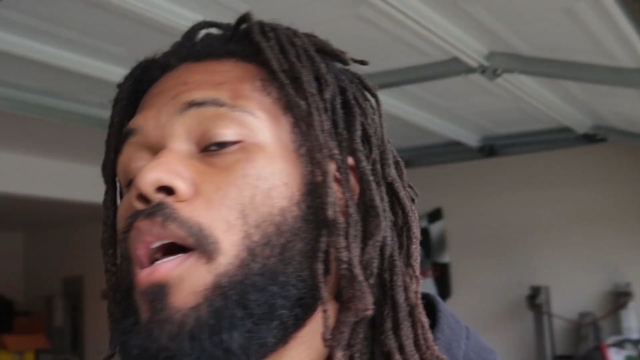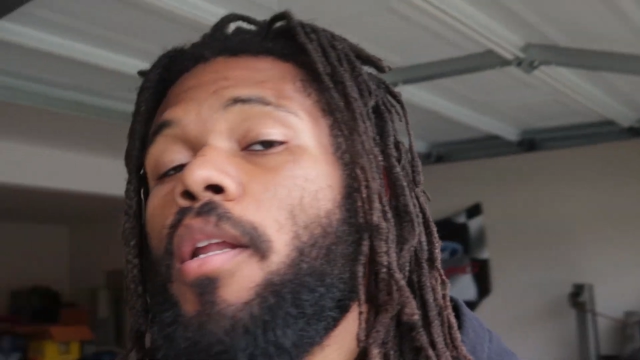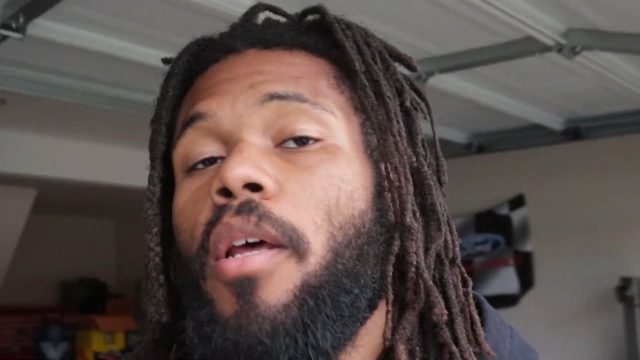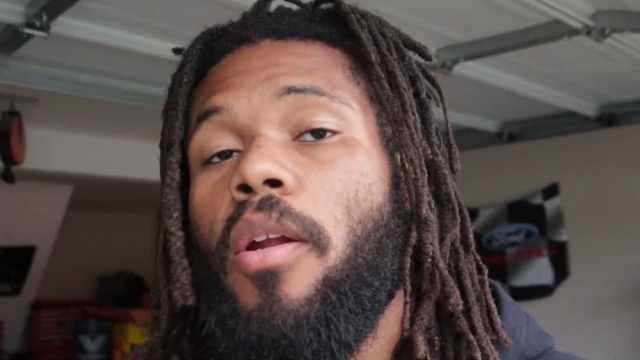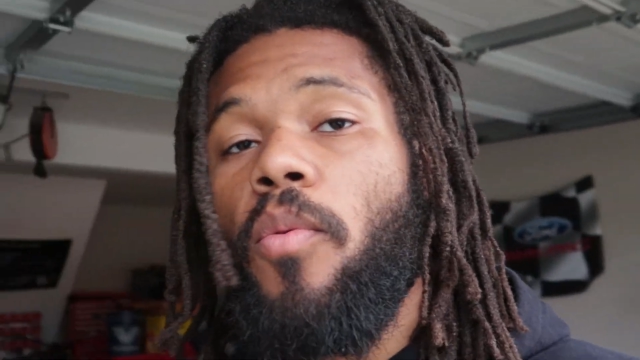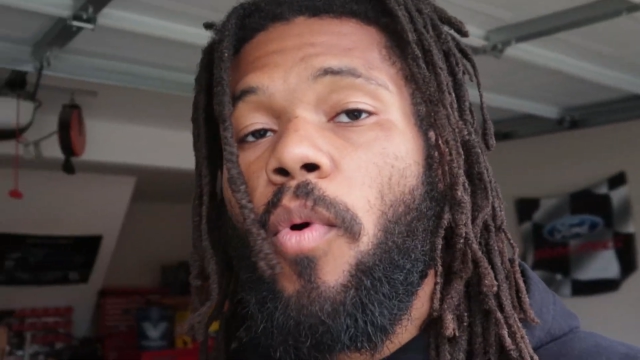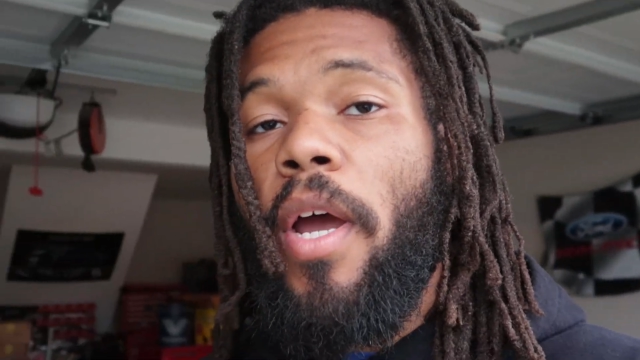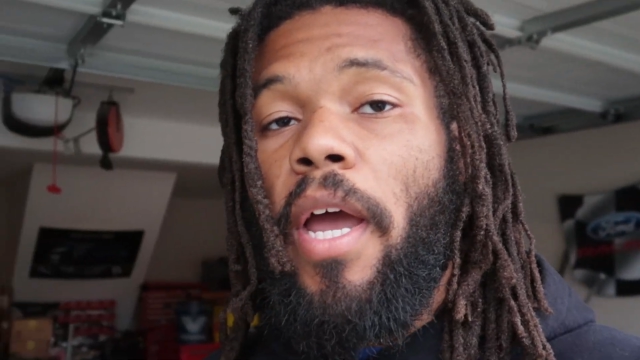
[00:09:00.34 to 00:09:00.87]

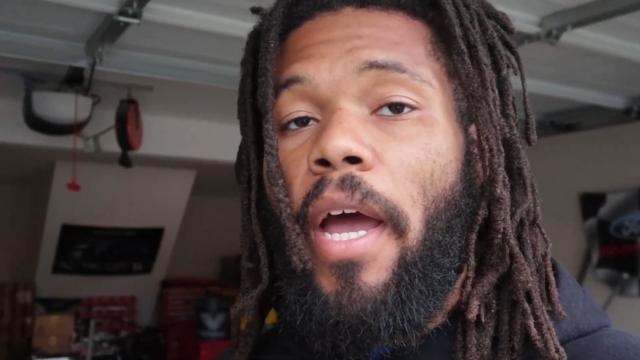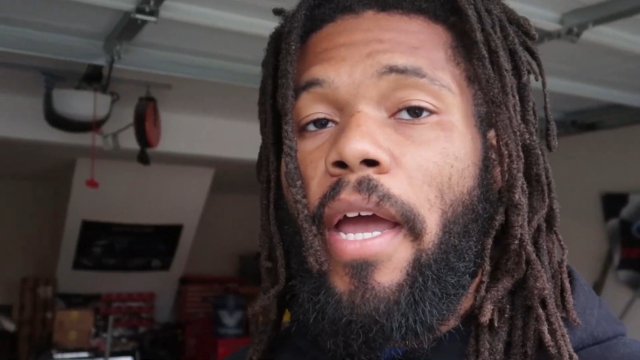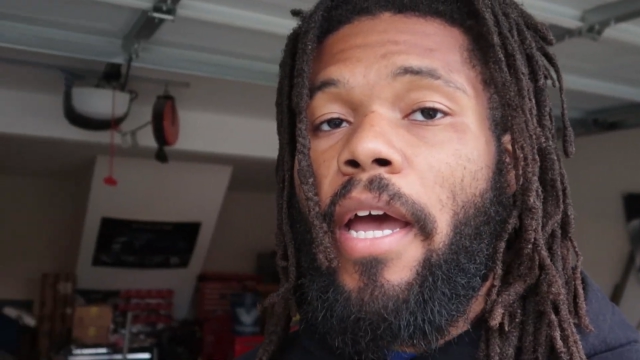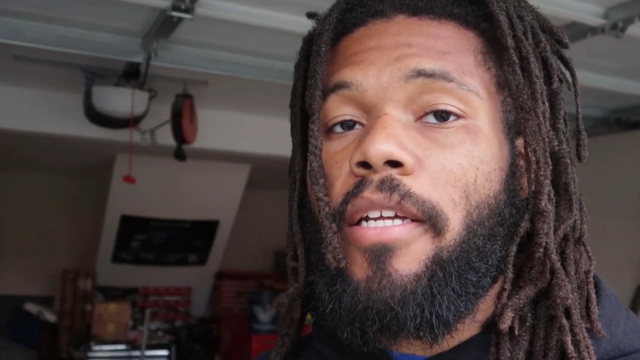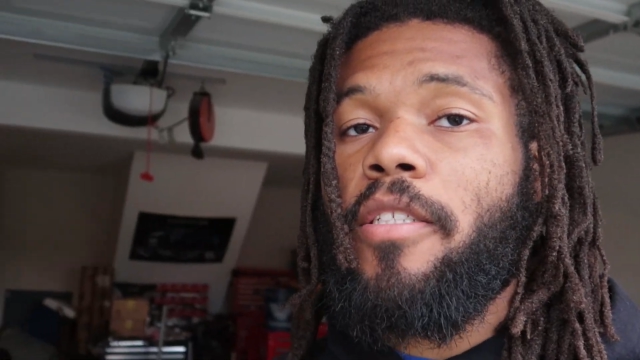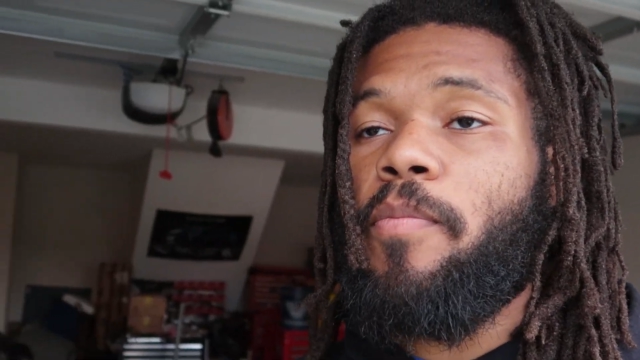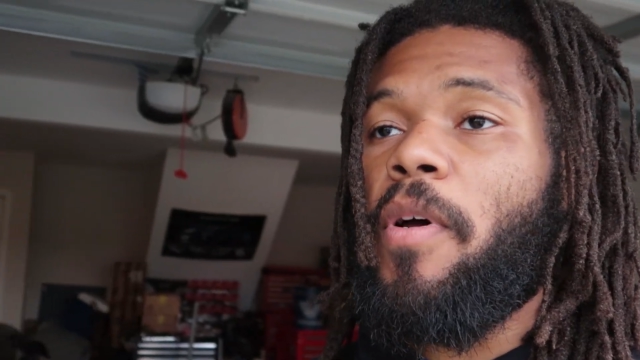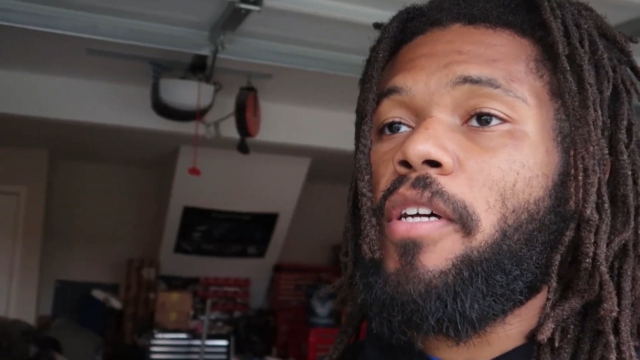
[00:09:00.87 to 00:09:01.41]
Another way I
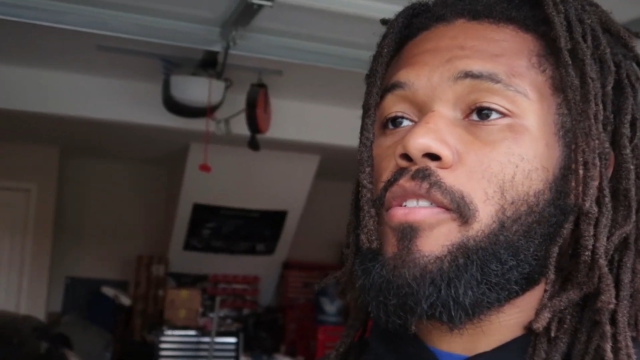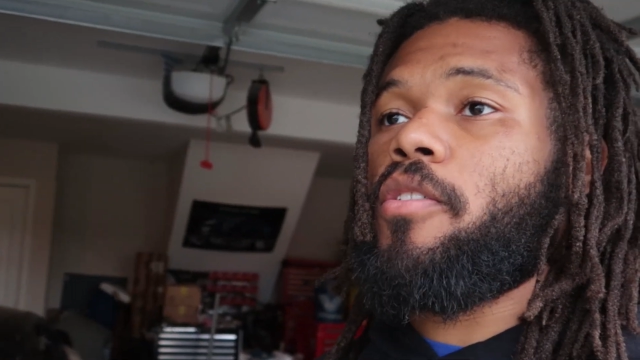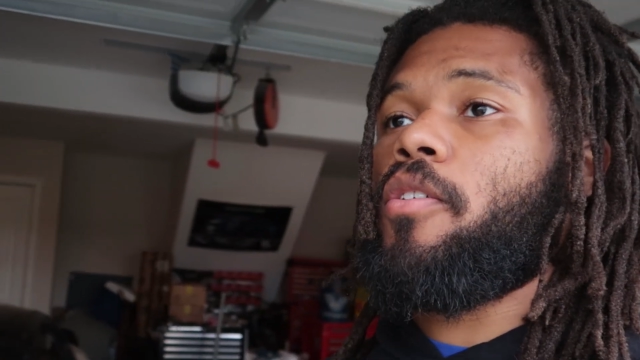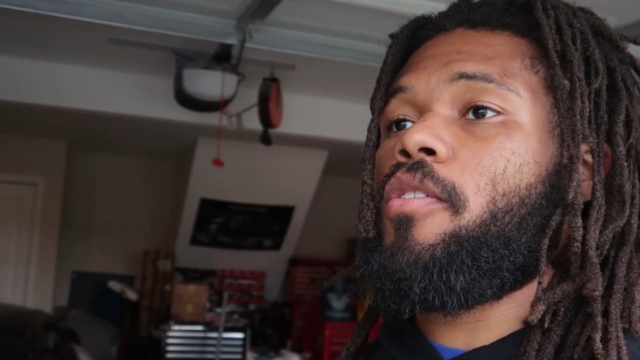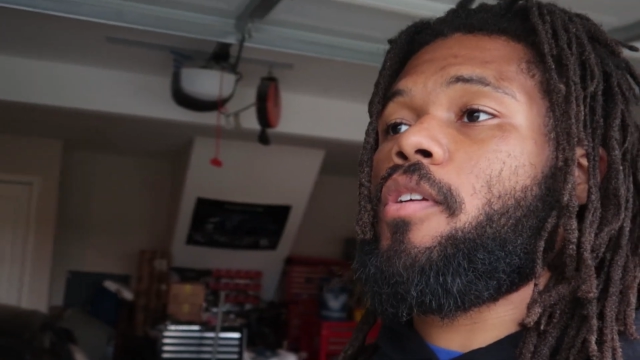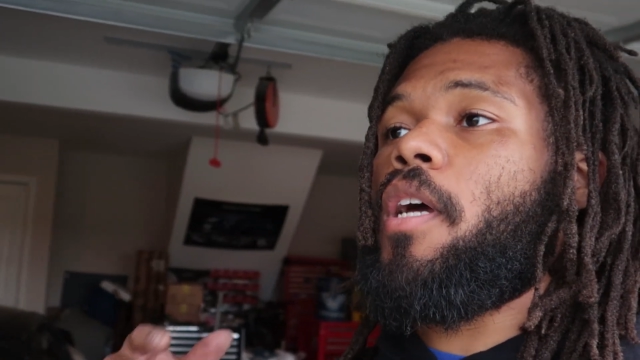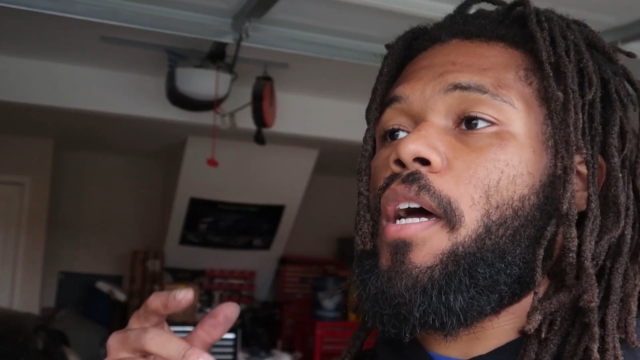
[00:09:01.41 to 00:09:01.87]
got sponsored,